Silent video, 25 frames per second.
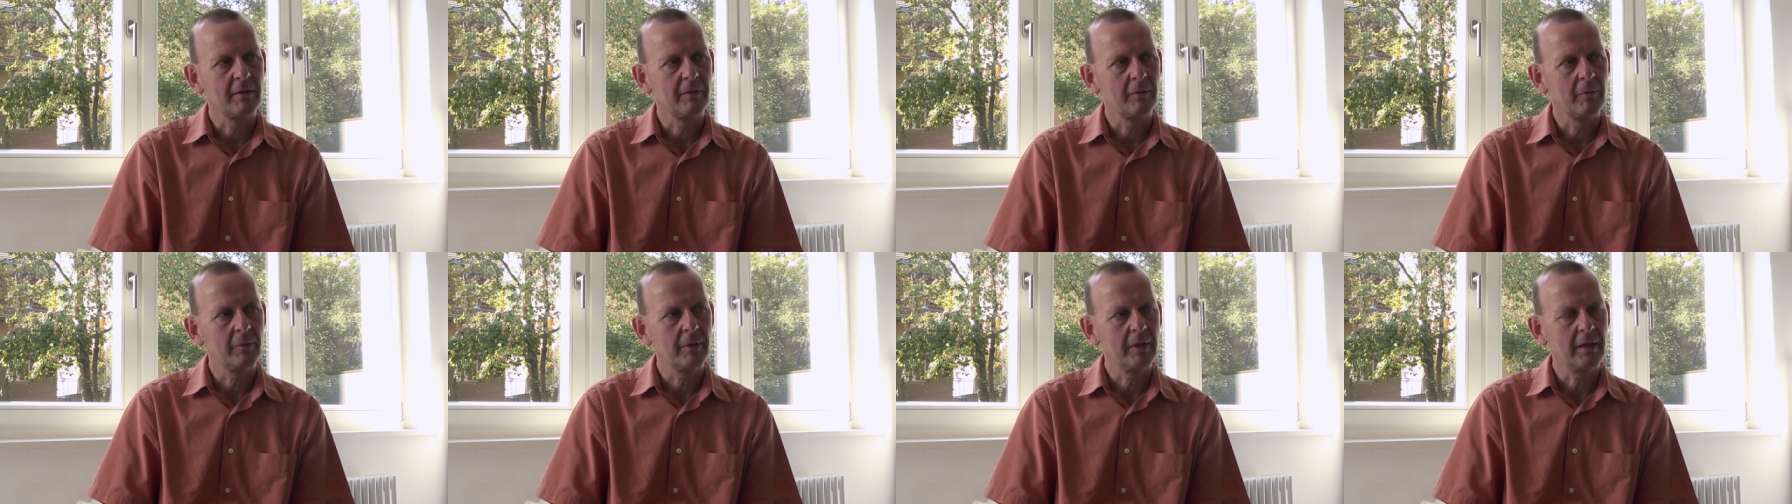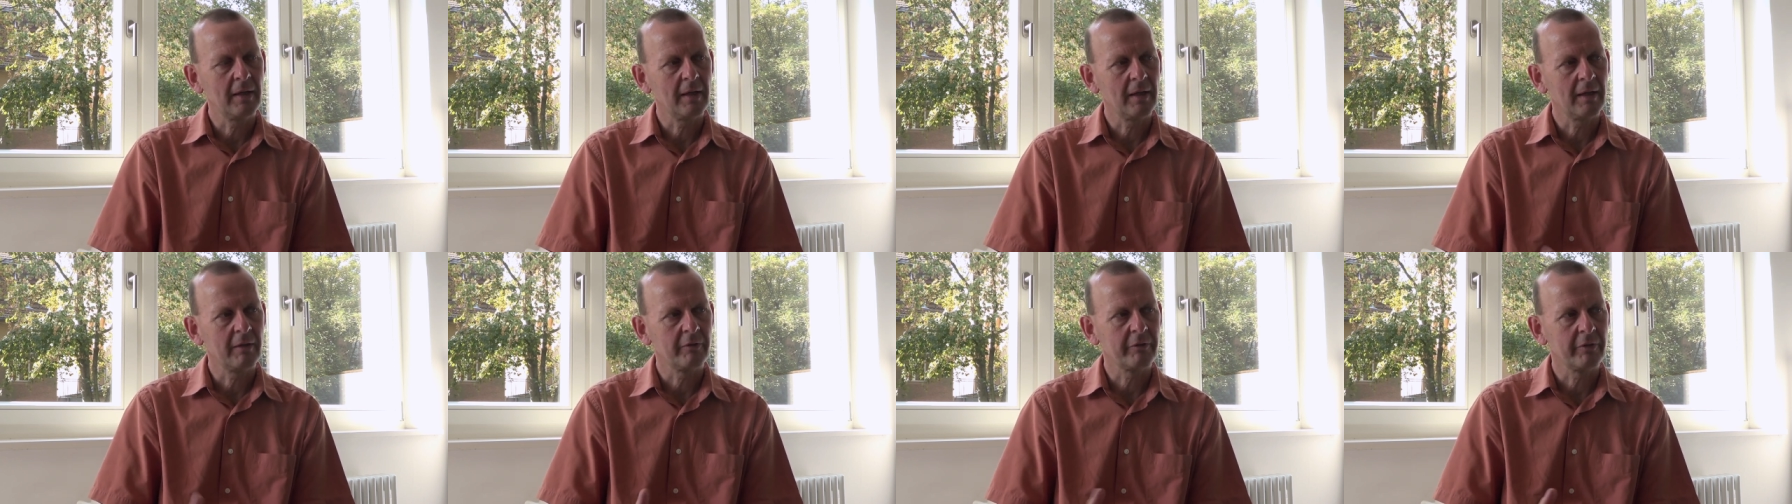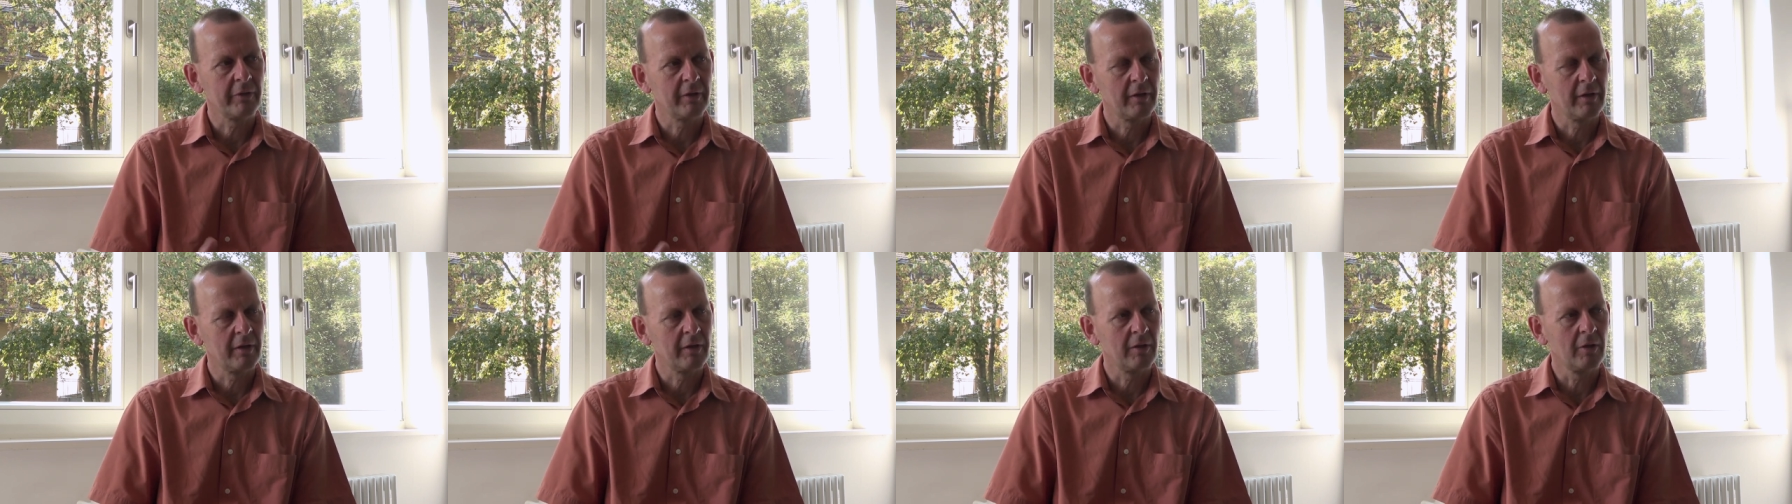we have
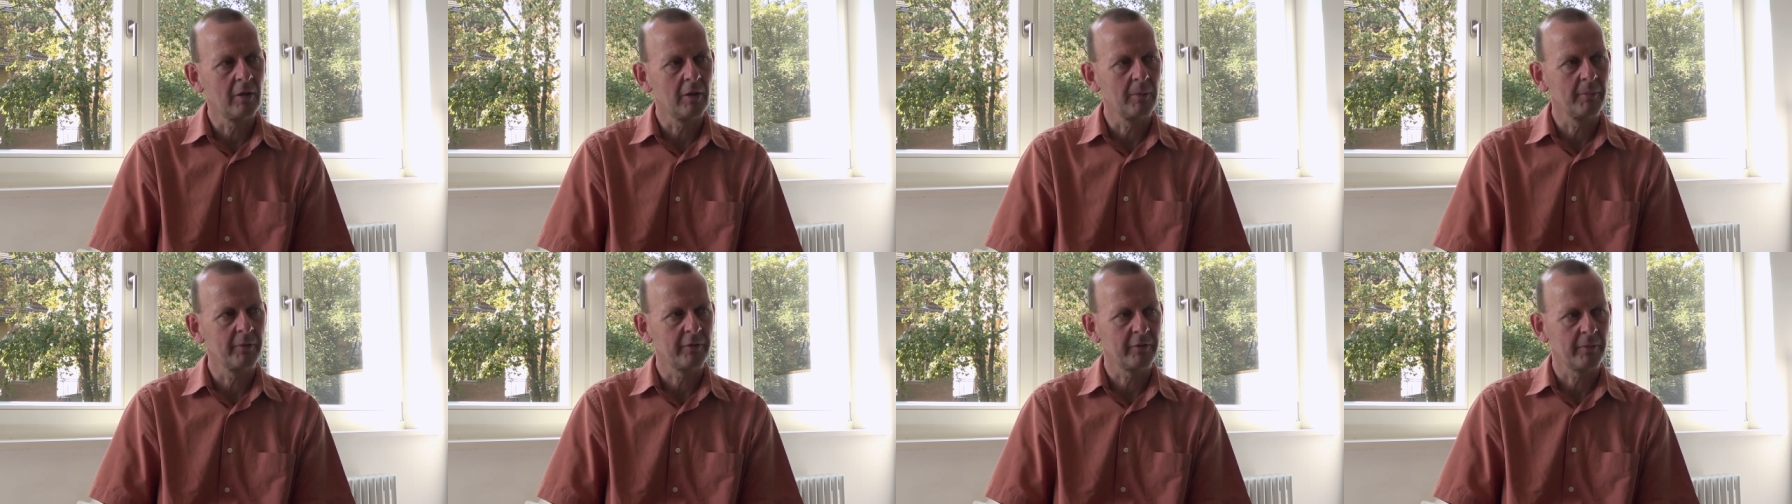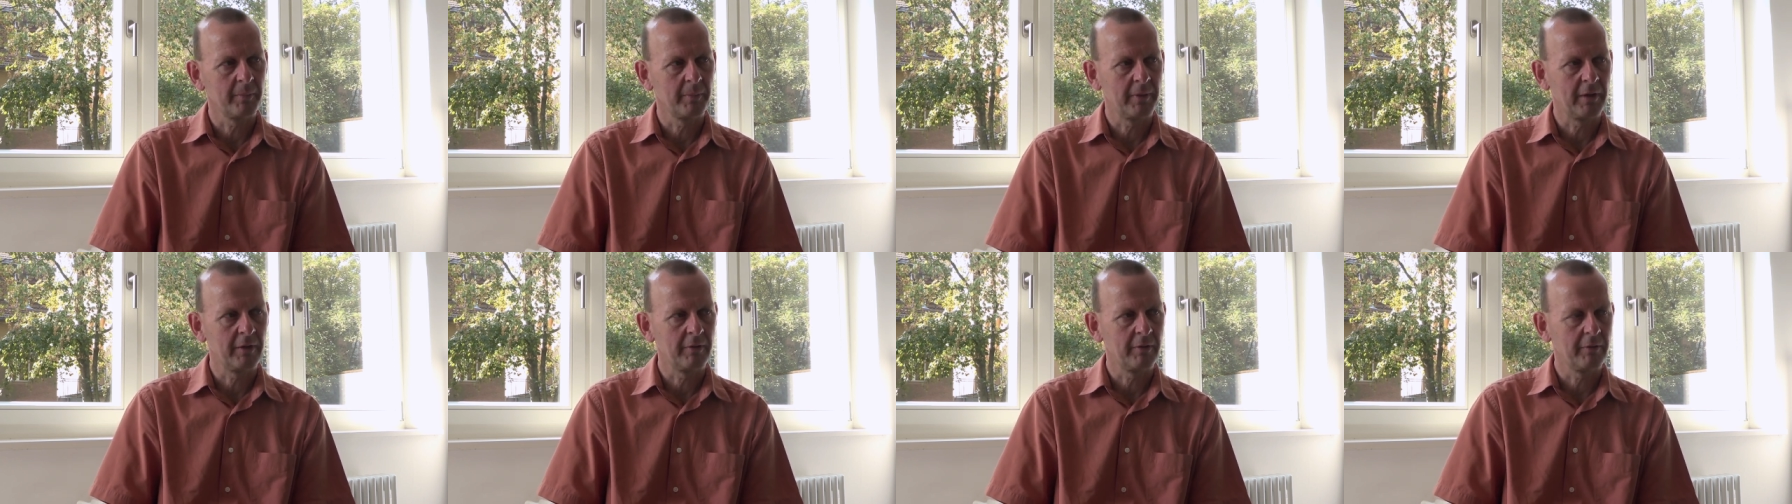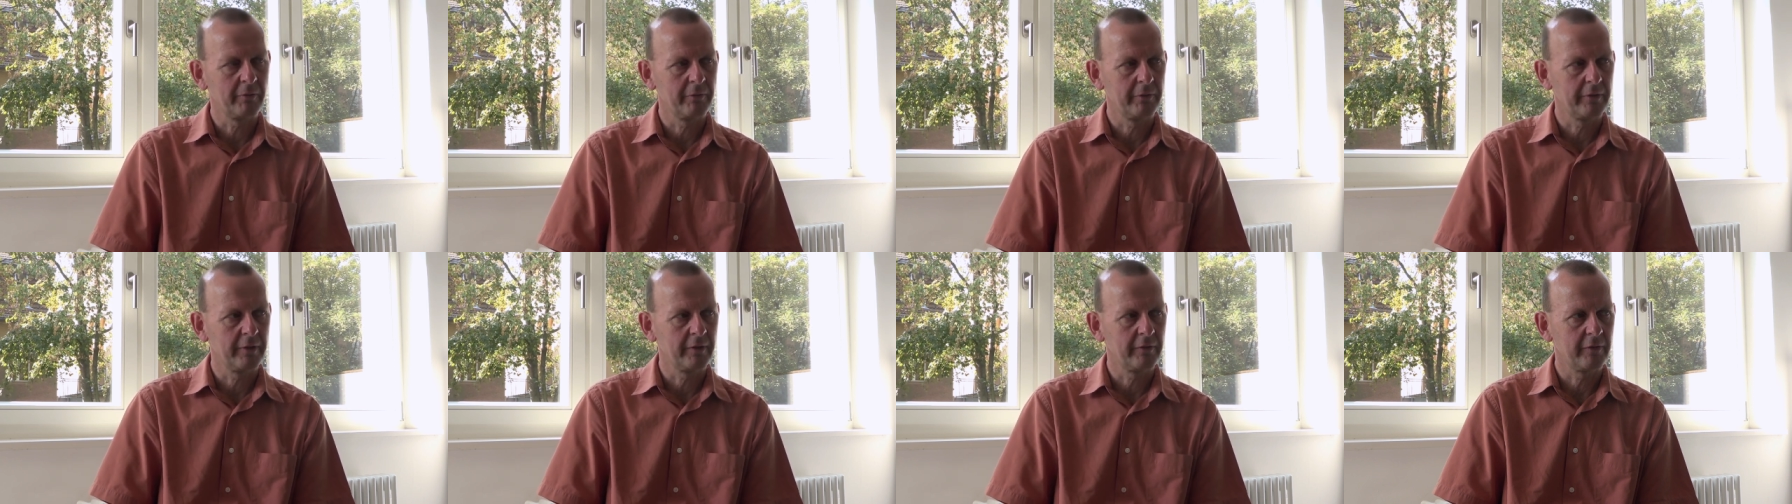an enormous amount
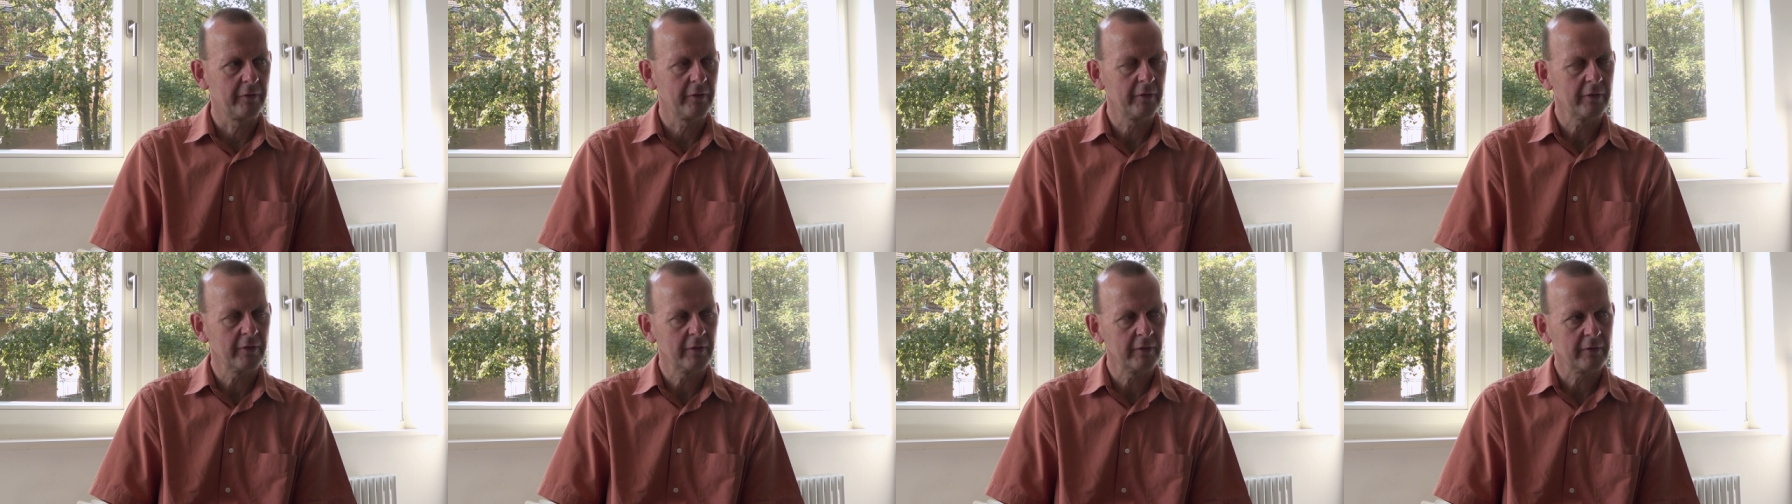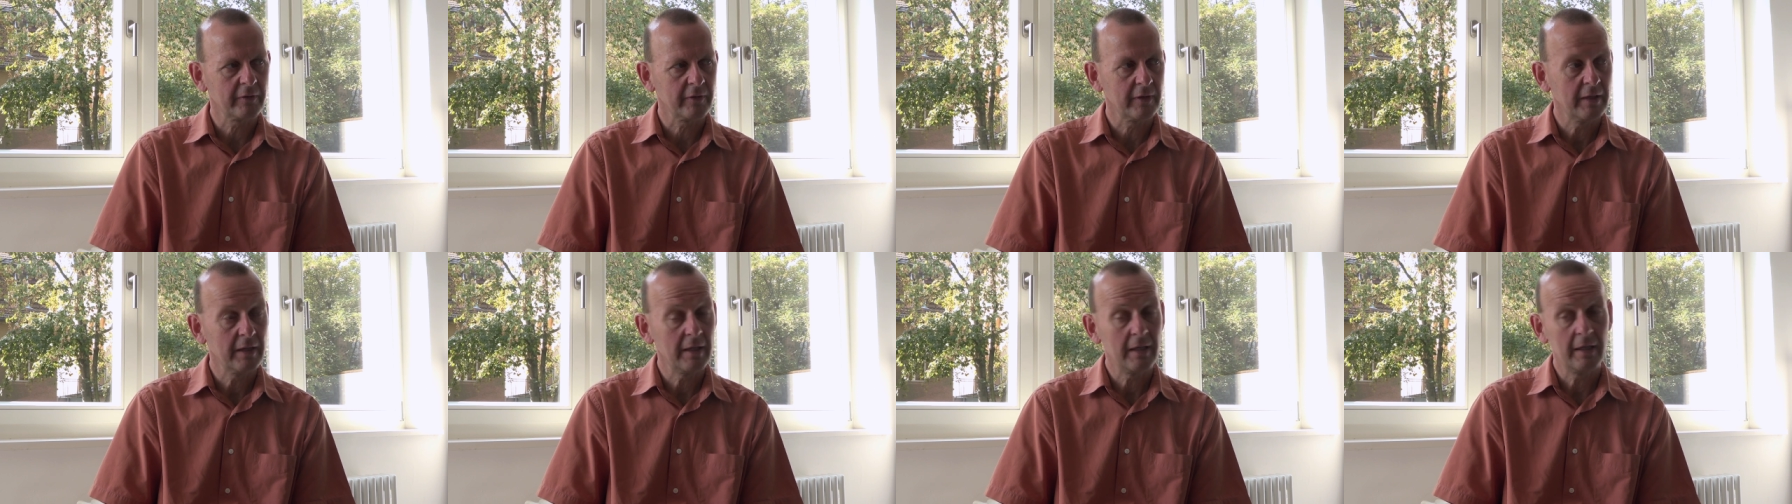of visitors.